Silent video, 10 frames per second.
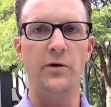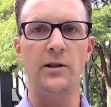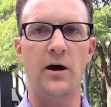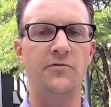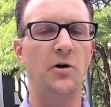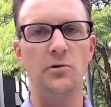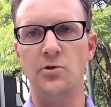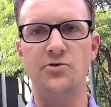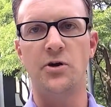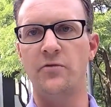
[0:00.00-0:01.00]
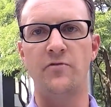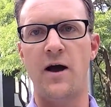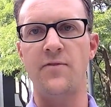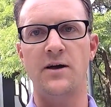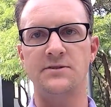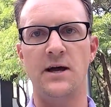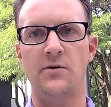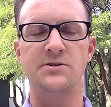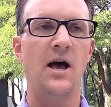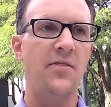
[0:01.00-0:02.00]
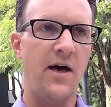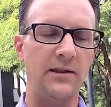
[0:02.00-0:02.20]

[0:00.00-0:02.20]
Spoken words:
really love. Don't lose it over $5,000.